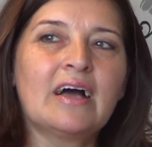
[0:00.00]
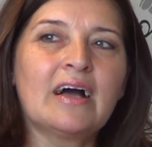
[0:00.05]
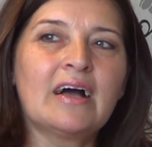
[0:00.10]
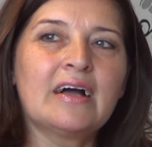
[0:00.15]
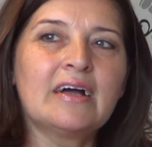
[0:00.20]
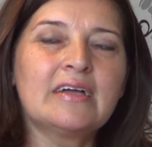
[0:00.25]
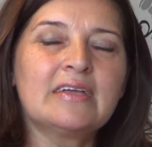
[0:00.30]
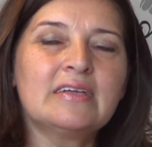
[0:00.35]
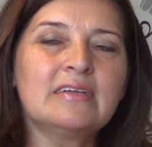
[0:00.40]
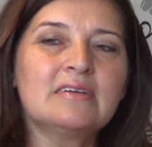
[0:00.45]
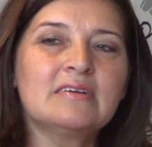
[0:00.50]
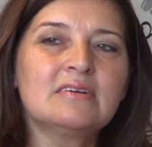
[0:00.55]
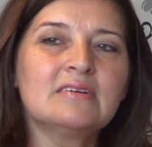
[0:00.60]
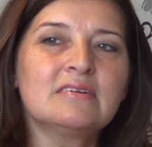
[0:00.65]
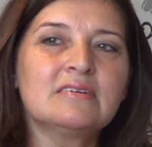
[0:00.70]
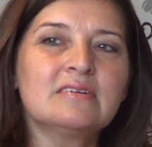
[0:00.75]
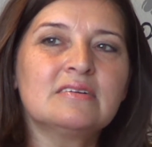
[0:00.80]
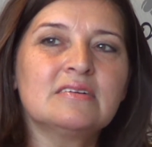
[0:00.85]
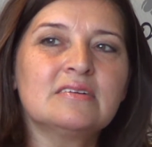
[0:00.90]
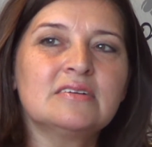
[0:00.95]

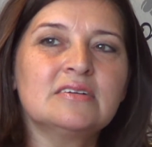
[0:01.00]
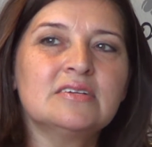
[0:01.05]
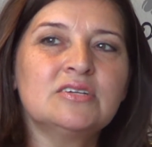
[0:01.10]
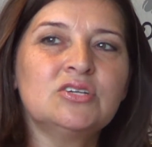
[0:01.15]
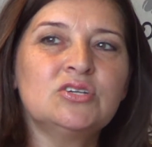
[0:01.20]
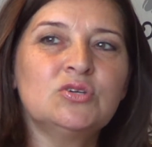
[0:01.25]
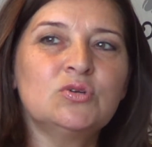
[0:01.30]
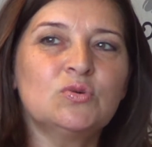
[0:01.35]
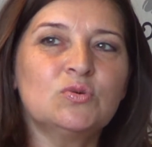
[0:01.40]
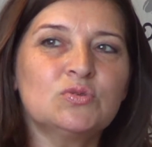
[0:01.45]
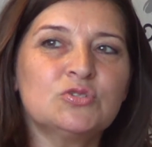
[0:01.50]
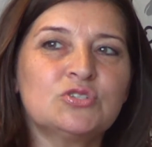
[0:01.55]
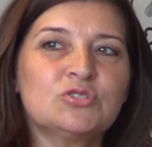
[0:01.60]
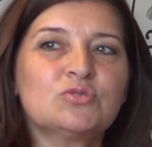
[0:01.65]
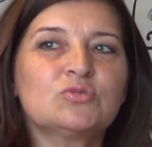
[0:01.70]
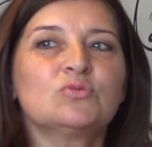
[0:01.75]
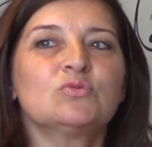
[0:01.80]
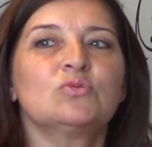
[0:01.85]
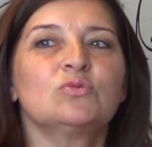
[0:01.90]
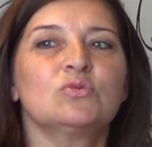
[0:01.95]
I
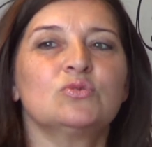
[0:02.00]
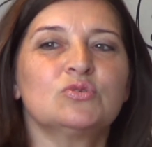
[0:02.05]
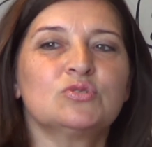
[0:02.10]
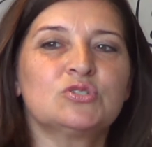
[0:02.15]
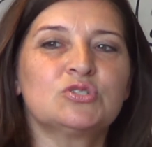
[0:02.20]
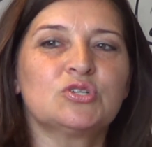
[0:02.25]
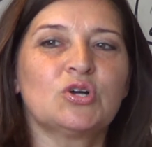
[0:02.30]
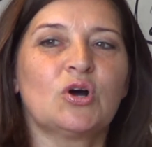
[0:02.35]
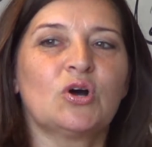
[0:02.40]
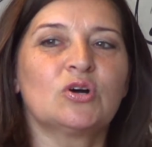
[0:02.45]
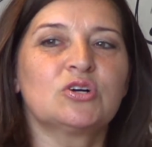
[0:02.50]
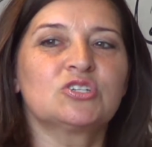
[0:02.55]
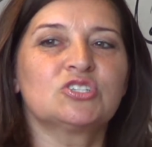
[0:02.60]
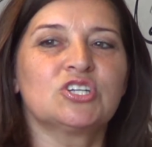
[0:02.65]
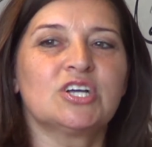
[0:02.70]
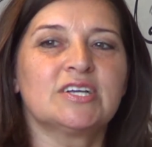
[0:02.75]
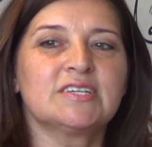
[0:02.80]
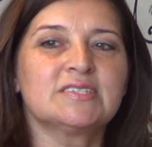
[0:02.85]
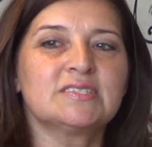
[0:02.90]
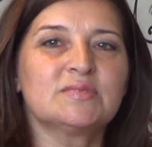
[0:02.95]
used to talk
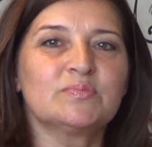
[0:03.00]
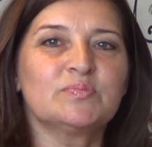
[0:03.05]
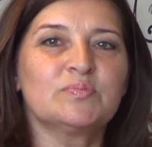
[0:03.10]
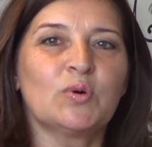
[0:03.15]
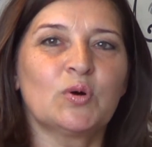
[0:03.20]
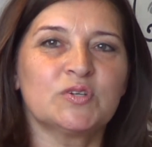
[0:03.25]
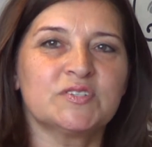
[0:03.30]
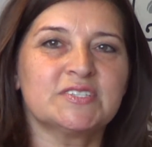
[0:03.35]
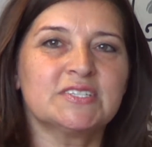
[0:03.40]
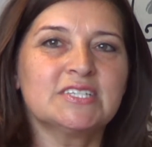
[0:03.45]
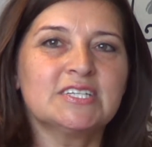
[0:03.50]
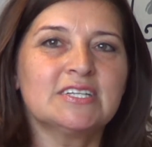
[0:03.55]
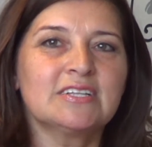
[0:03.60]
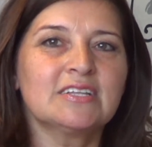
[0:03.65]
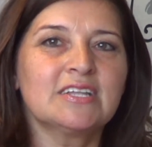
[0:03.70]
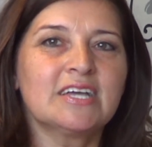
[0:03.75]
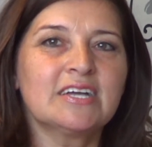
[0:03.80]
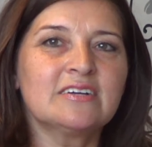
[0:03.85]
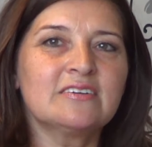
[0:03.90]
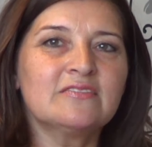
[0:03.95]
just
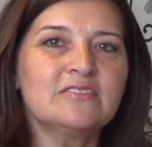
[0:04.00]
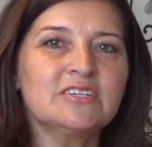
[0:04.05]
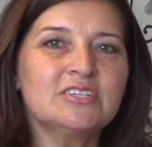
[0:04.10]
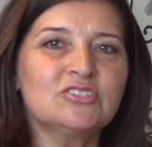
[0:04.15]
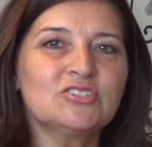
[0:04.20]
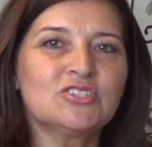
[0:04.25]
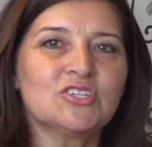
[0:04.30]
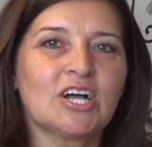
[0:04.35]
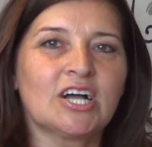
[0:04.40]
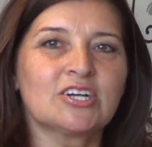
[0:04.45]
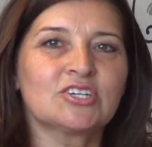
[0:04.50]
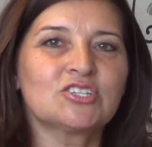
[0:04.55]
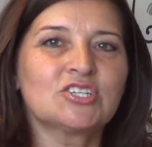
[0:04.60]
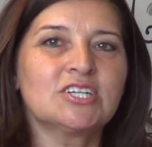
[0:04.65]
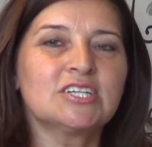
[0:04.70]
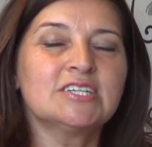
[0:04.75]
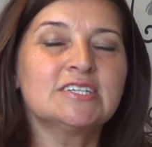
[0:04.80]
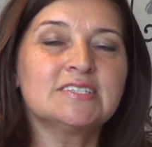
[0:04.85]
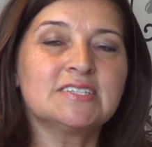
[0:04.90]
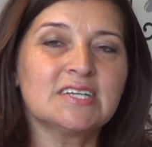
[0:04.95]
Bosnian language,
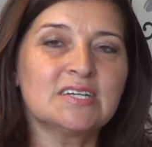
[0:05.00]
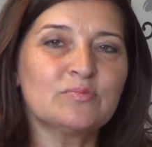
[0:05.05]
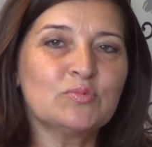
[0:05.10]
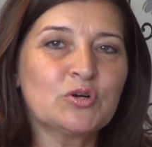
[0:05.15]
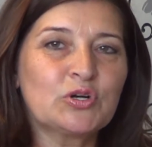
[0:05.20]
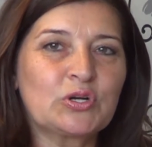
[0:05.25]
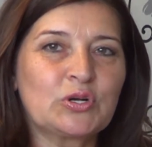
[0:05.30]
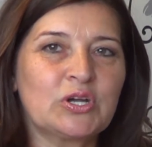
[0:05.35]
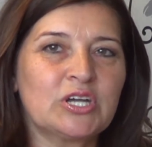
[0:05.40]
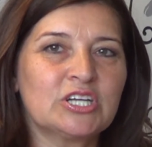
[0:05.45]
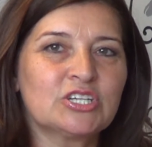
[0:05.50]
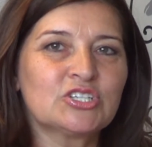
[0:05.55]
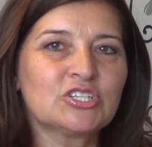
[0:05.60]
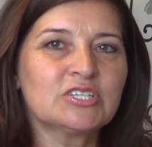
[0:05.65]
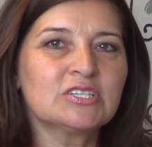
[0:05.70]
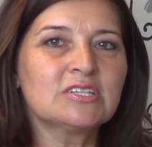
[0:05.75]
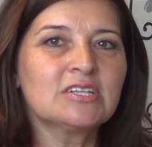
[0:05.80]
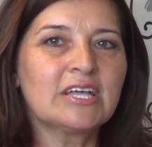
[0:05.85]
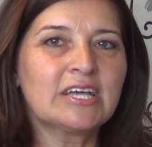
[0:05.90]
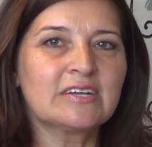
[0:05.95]
actually
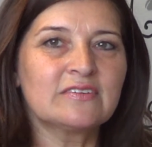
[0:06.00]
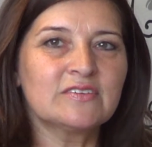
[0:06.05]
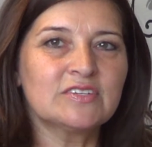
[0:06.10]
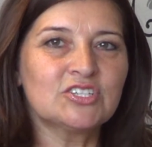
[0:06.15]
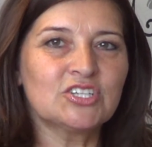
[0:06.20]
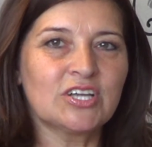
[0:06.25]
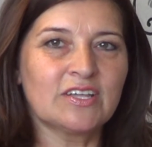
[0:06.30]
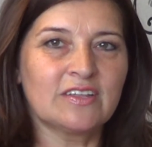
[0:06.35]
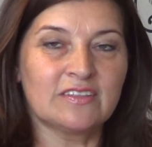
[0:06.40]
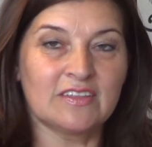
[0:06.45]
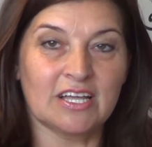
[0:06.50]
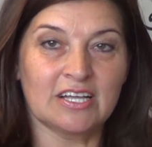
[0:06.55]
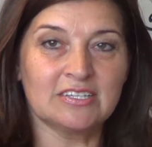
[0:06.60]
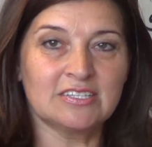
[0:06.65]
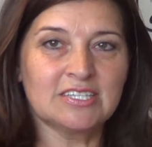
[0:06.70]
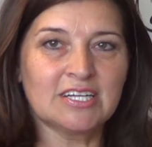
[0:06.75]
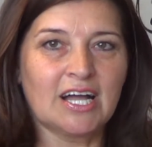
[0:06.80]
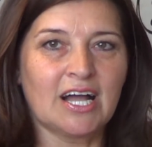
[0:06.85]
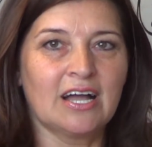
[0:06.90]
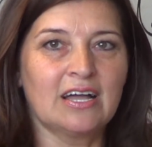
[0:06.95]
Serbo-Croatian language at
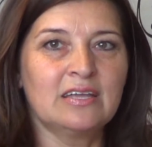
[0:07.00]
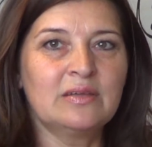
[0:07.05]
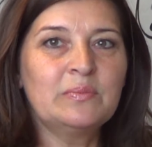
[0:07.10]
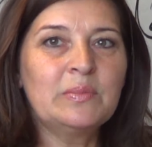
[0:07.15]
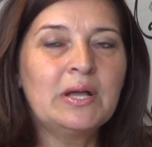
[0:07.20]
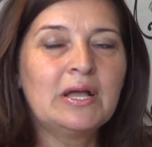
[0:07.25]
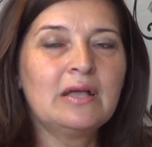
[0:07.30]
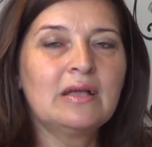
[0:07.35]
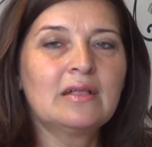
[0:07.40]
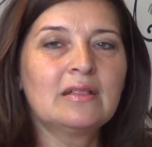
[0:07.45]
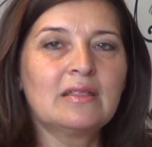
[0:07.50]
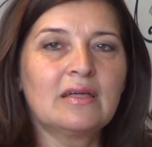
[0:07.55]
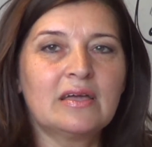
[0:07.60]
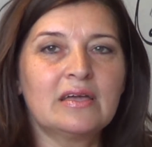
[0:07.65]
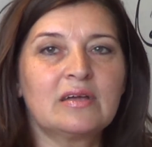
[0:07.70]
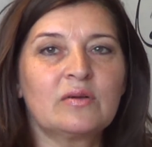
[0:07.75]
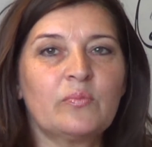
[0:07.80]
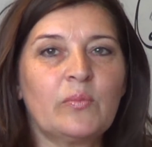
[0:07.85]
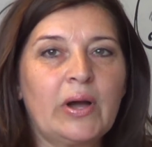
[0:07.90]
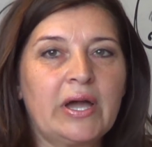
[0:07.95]
that time,
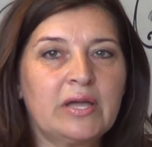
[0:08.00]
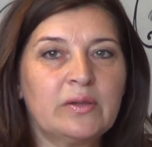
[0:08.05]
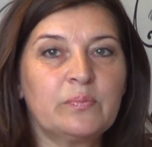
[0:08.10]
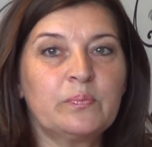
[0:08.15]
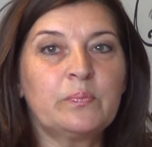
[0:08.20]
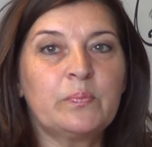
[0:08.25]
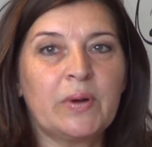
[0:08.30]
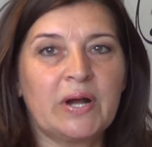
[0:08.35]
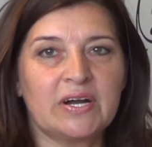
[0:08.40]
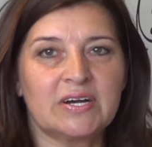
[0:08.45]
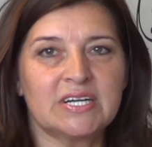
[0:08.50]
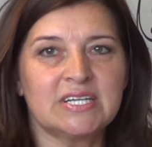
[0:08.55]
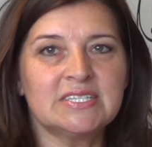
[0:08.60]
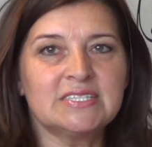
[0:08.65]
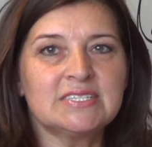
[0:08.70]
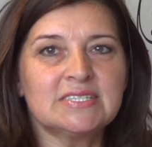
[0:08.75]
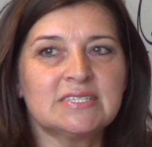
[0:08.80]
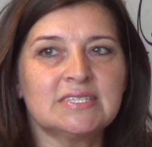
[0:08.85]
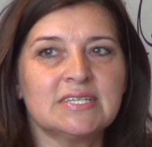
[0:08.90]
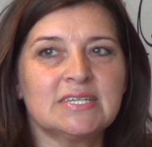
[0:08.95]
like my
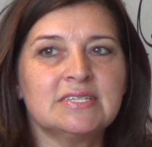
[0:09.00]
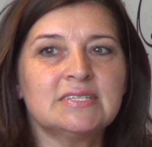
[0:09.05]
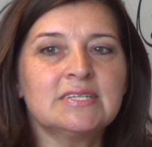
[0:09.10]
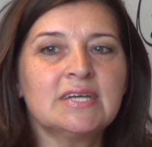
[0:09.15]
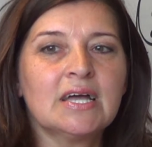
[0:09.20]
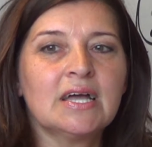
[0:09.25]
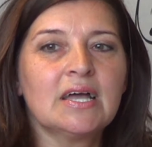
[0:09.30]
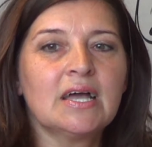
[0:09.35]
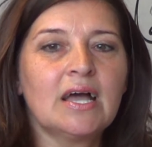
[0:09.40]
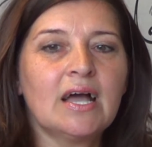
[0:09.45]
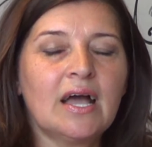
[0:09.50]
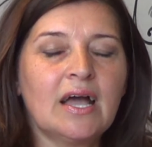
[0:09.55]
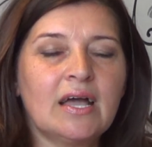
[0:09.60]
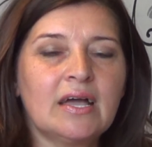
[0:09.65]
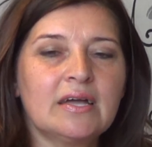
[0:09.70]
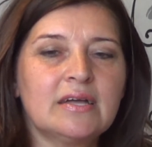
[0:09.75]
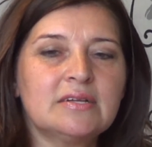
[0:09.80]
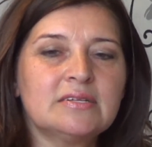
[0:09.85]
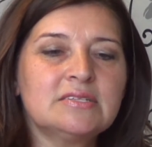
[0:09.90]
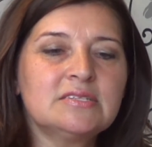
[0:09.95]
parents did.
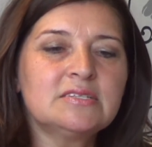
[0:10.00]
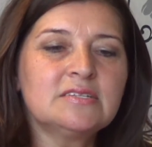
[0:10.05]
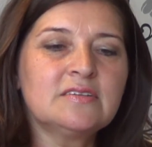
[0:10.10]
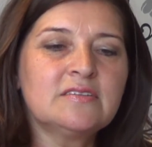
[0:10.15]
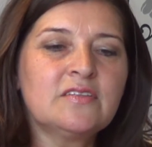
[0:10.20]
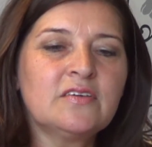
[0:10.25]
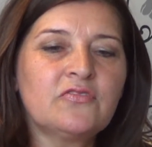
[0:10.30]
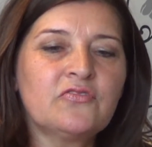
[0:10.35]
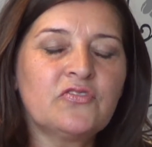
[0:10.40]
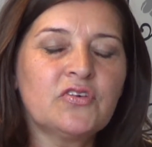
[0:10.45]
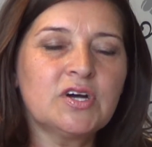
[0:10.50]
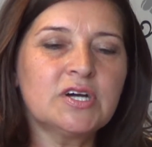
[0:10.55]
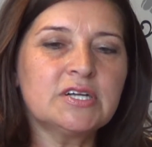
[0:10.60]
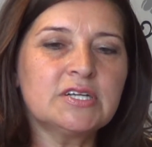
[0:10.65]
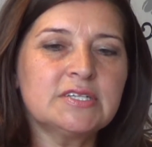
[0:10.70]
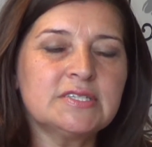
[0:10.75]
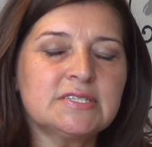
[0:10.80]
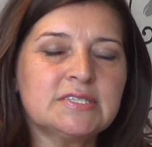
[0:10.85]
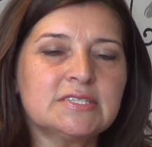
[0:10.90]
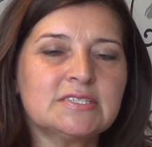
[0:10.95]
And the
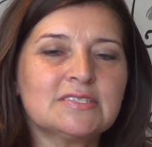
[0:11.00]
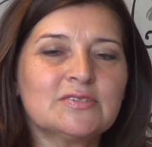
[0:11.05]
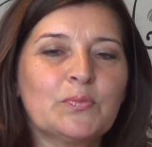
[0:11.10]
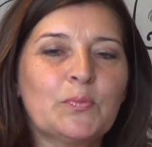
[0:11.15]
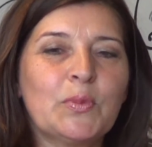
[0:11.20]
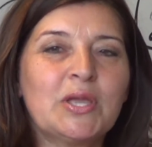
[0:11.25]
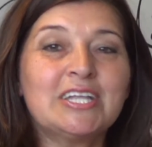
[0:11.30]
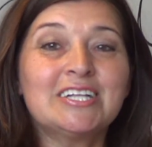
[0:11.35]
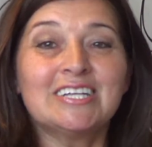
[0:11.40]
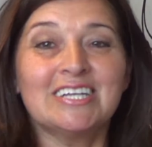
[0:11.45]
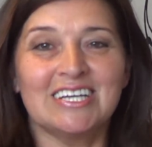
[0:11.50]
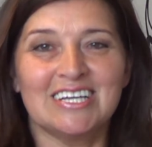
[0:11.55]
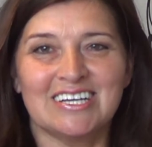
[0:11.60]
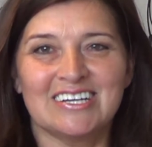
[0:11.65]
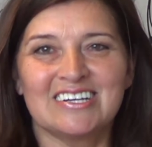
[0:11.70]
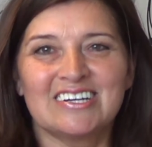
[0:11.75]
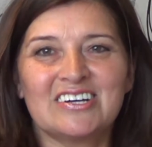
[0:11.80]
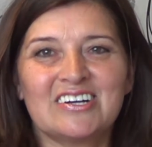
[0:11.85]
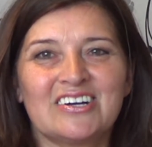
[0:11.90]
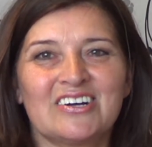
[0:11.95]
first
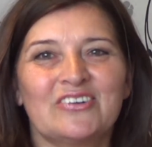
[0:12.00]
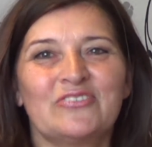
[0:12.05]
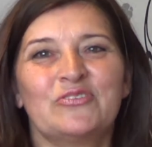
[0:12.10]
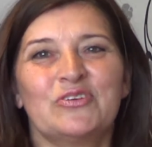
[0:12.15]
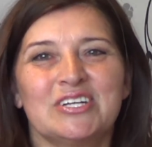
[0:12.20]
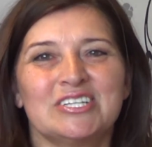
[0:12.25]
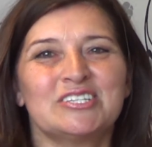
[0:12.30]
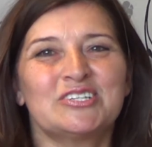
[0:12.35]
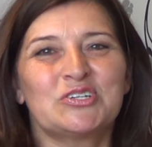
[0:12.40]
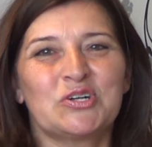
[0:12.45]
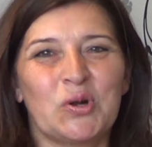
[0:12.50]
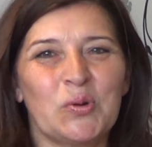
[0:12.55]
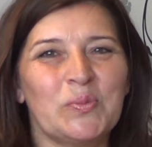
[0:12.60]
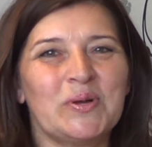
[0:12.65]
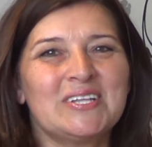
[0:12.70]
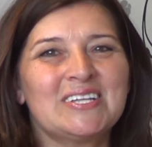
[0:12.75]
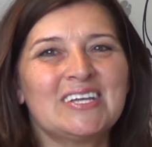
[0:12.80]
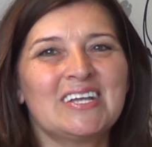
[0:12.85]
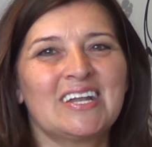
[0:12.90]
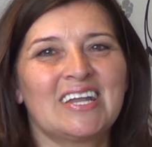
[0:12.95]
meeting with
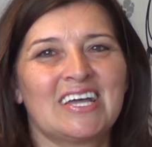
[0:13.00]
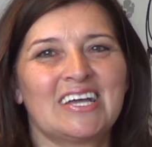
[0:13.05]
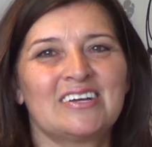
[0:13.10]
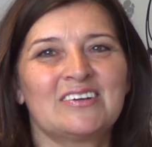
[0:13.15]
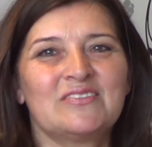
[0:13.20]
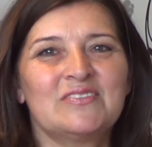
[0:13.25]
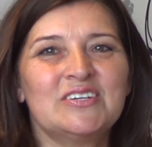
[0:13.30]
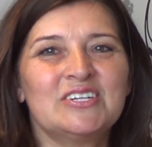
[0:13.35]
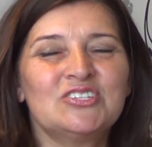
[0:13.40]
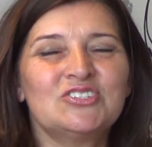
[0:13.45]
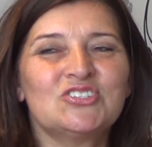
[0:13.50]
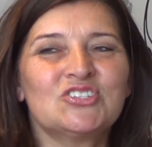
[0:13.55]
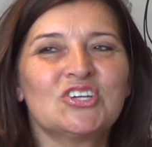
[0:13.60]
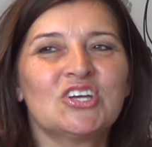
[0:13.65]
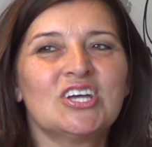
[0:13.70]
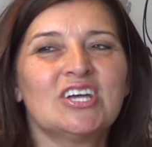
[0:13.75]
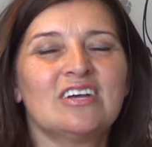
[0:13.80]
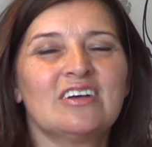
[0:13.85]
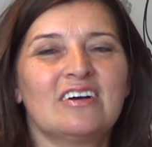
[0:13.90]
Romani language,